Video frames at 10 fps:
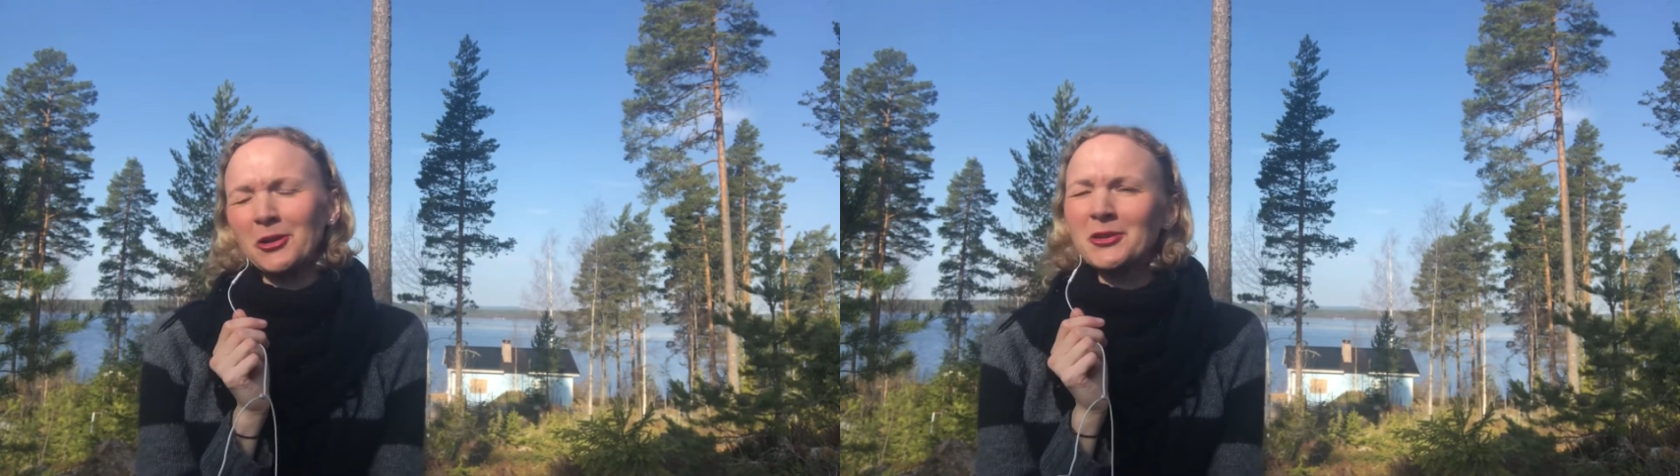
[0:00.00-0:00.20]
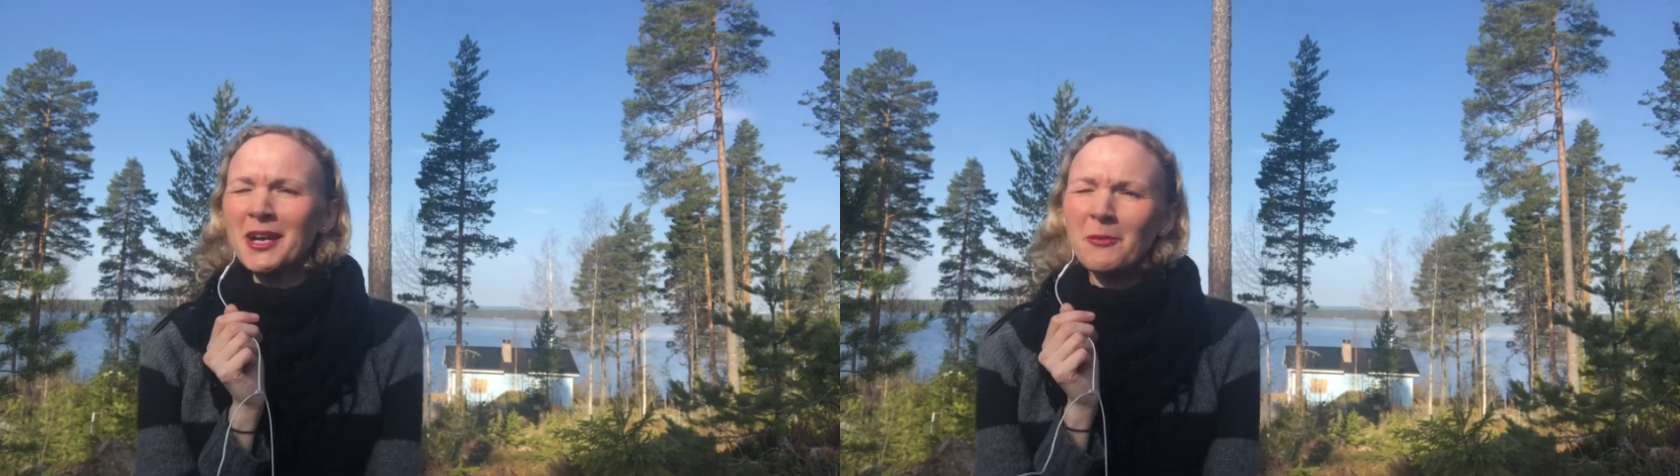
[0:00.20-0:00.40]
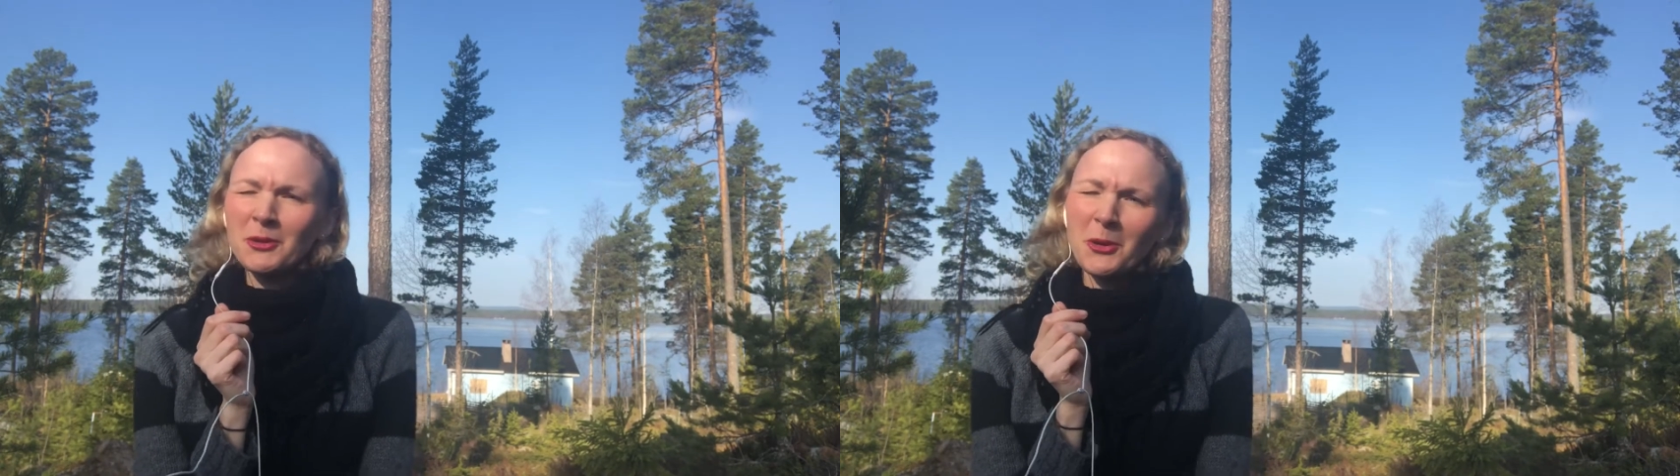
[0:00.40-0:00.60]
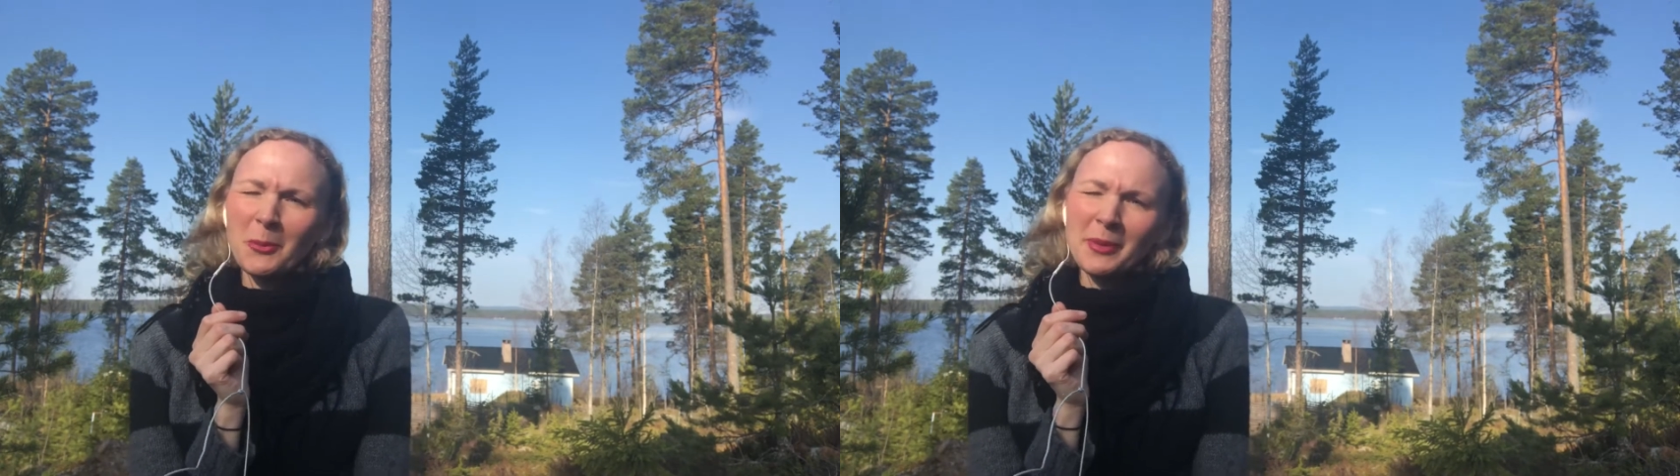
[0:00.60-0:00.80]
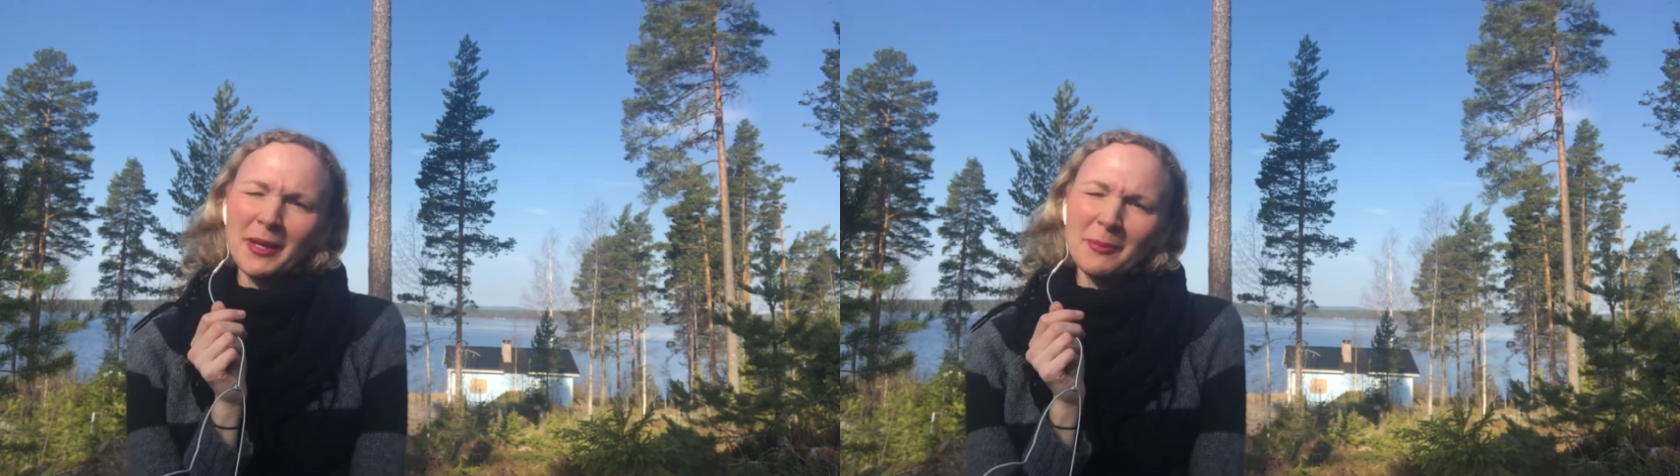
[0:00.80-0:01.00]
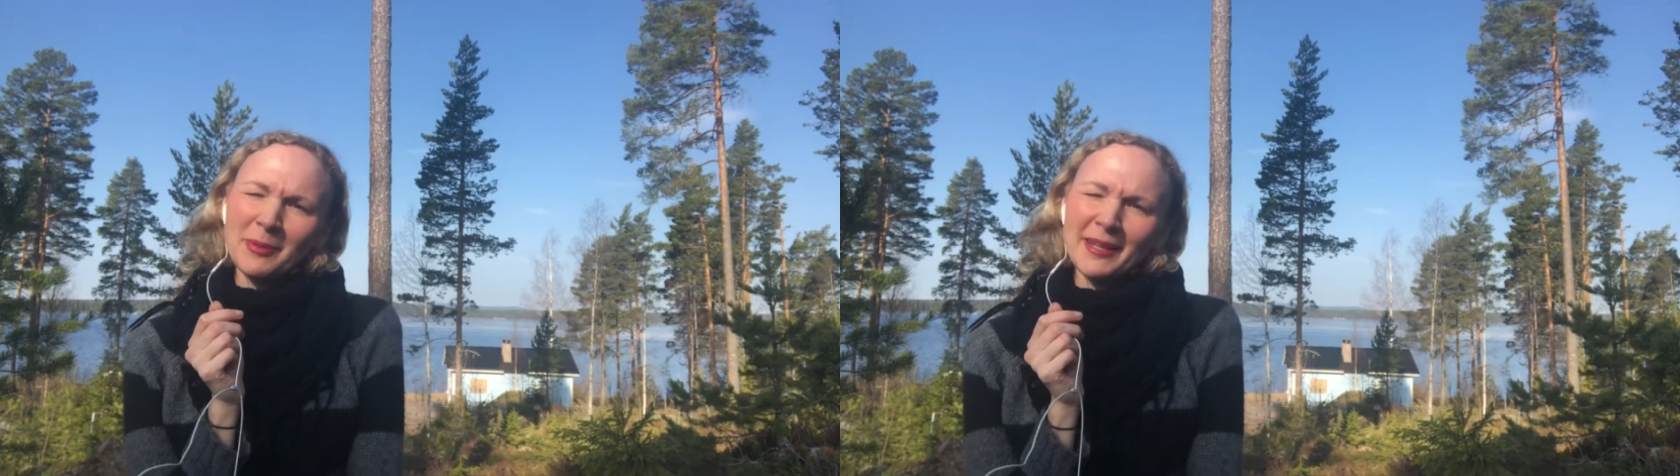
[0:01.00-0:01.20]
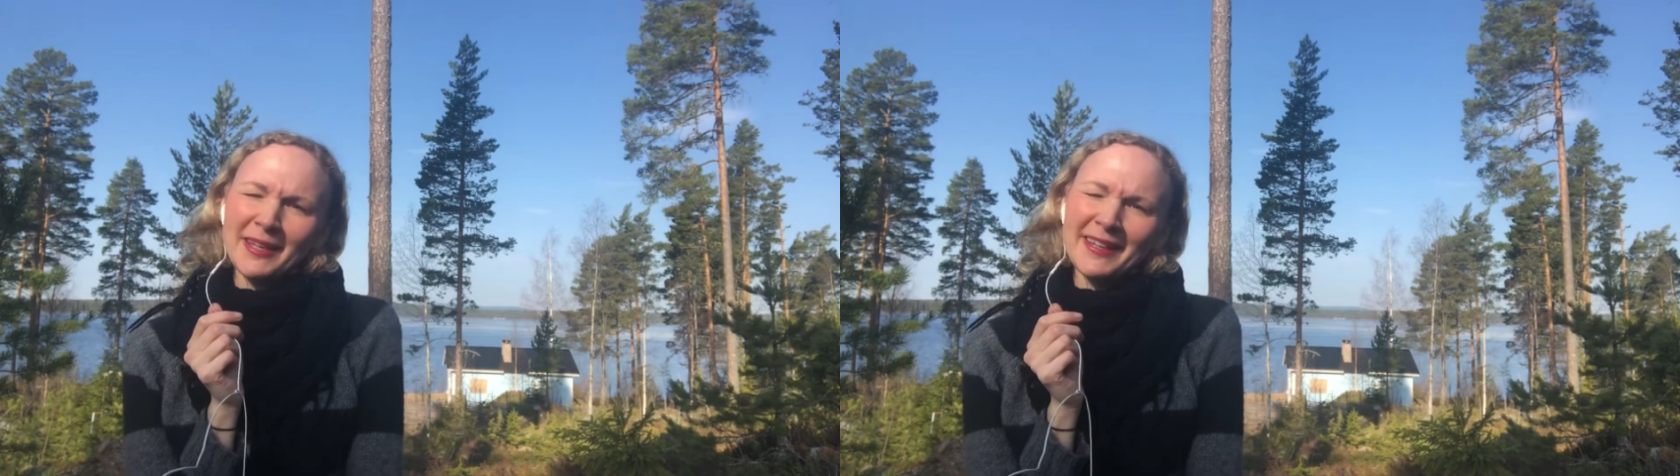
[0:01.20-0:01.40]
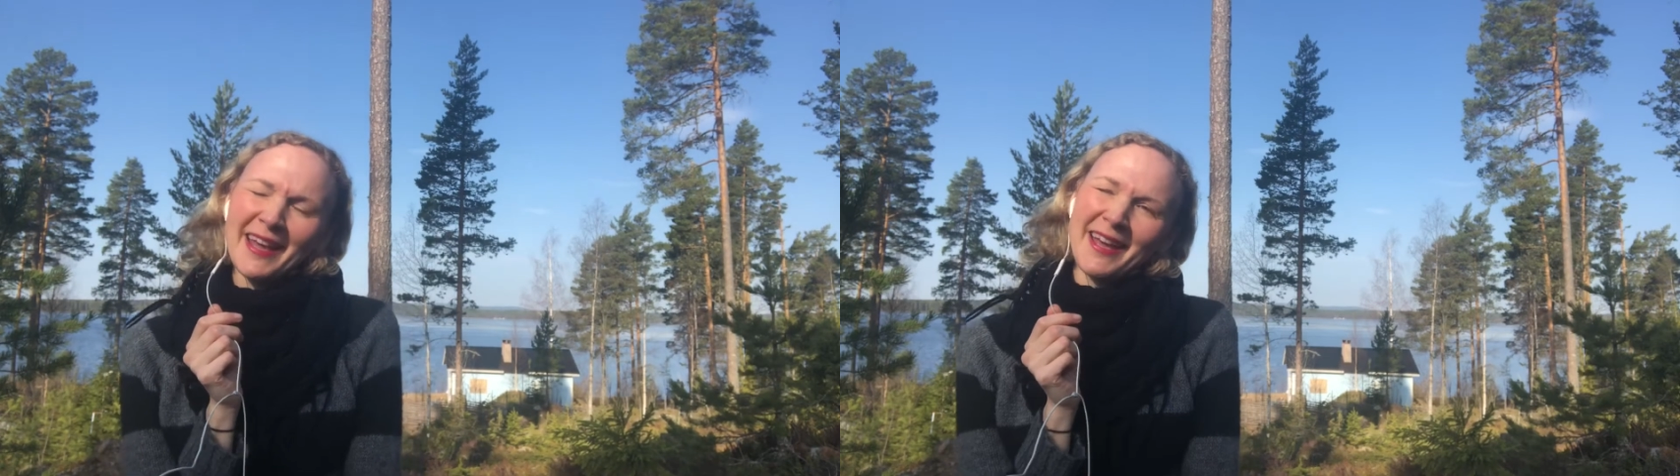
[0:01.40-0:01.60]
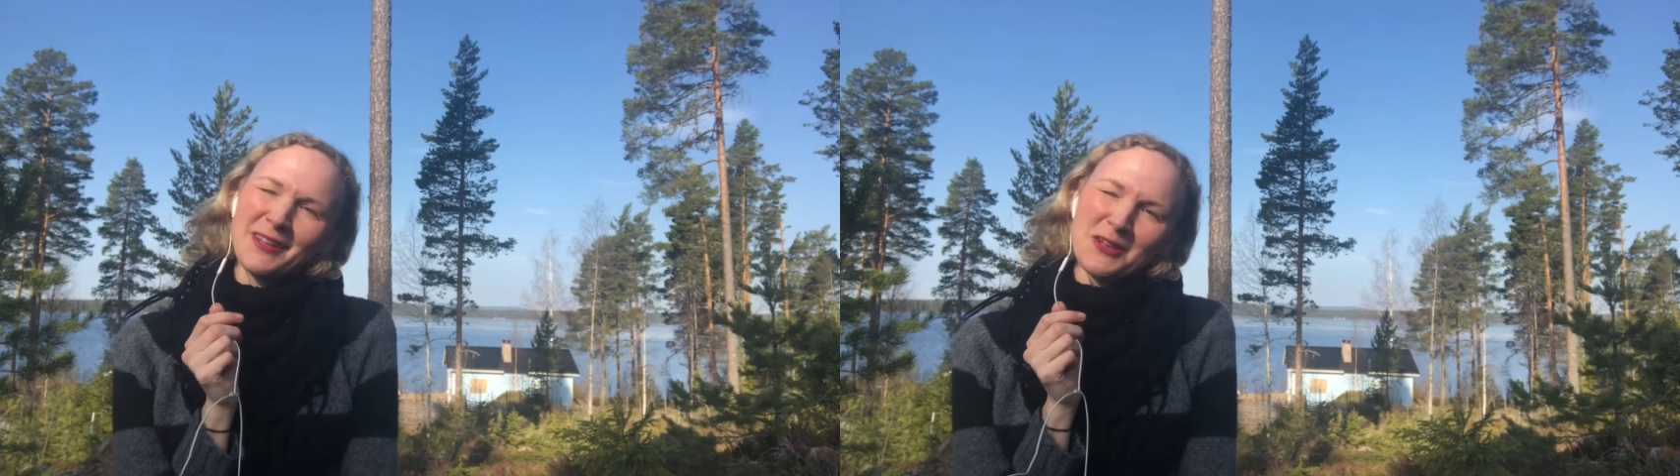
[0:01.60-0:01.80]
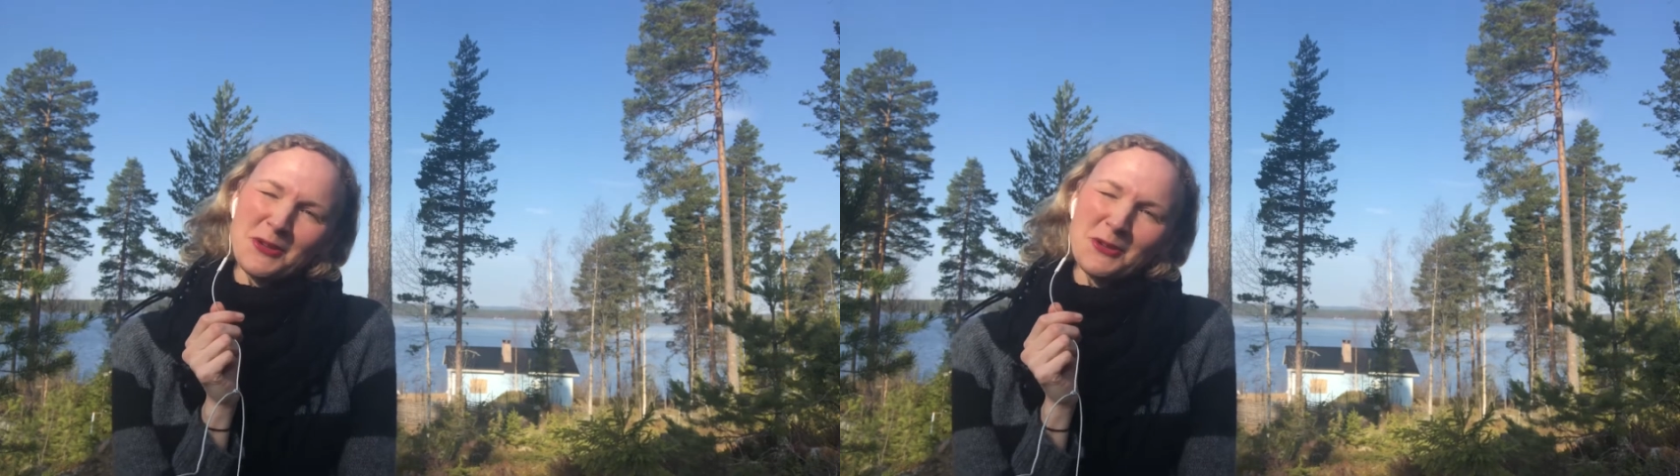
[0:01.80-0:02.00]
You're Down with OPP, yeah,
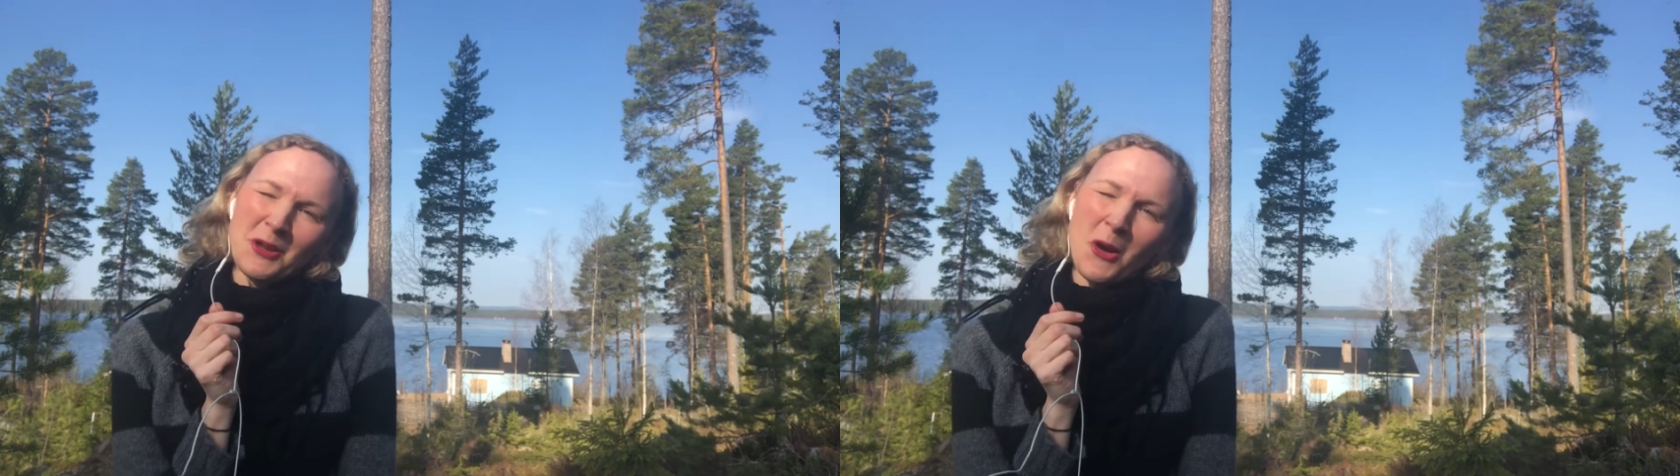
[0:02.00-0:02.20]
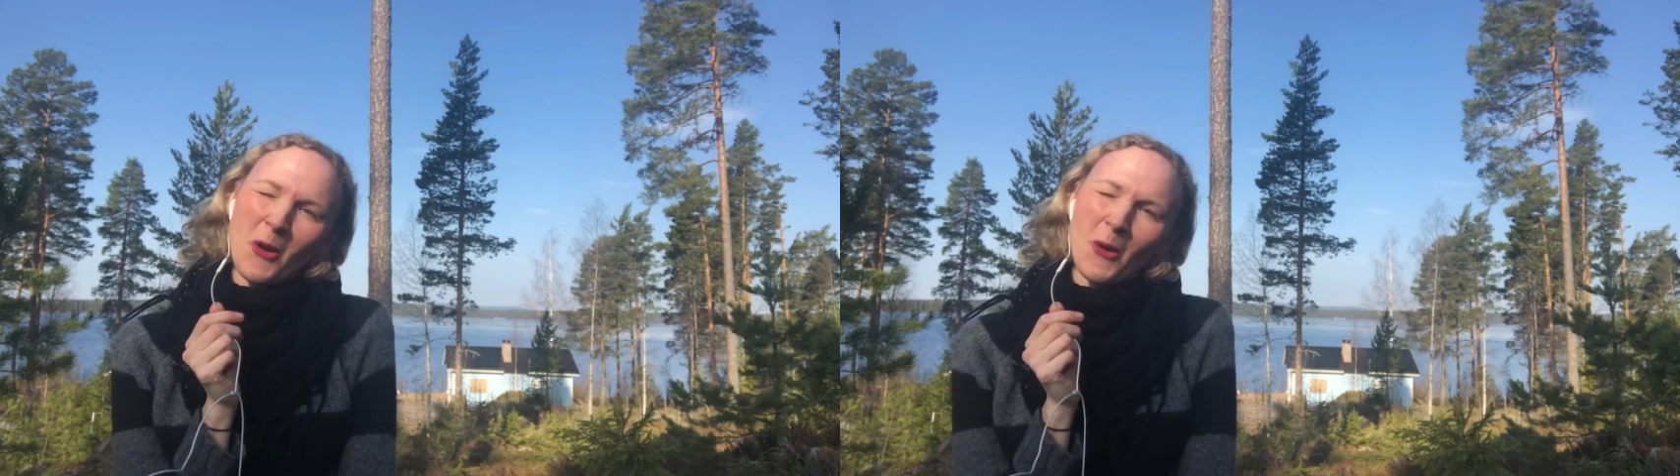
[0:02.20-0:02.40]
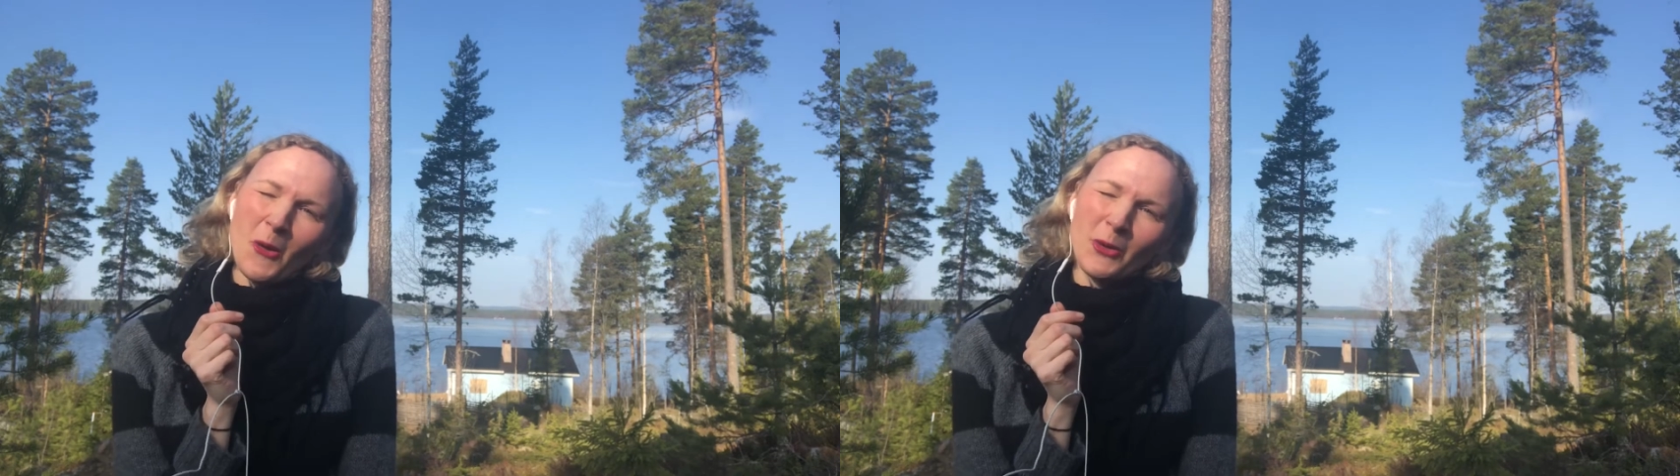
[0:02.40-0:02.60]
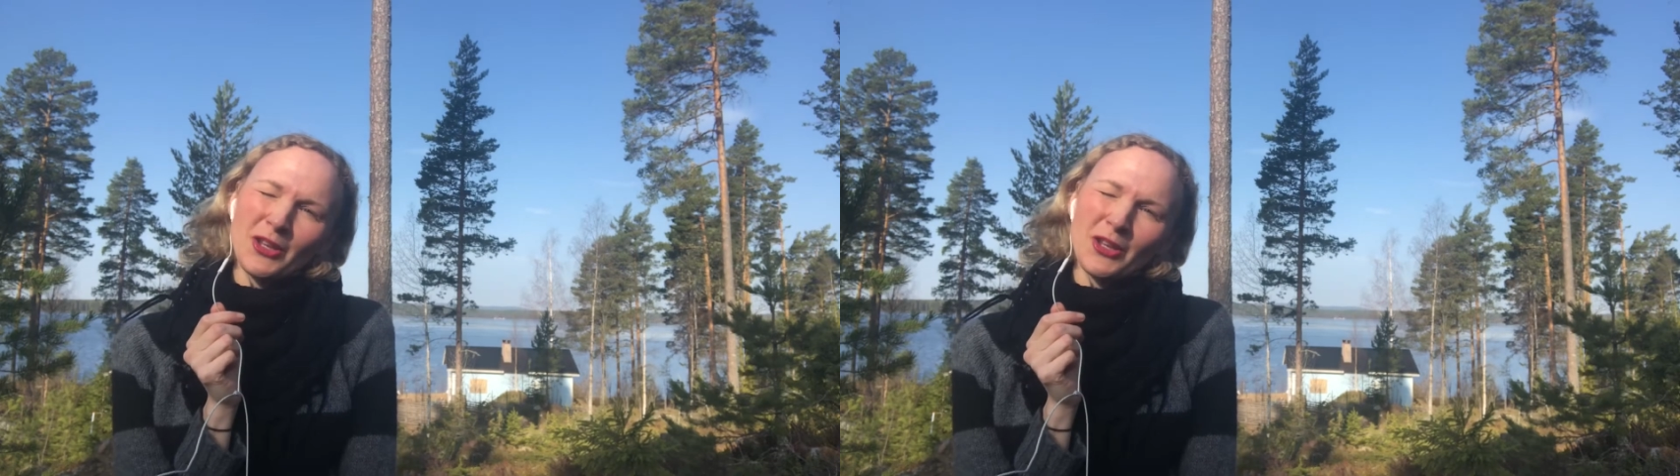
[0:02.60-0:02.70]
you know,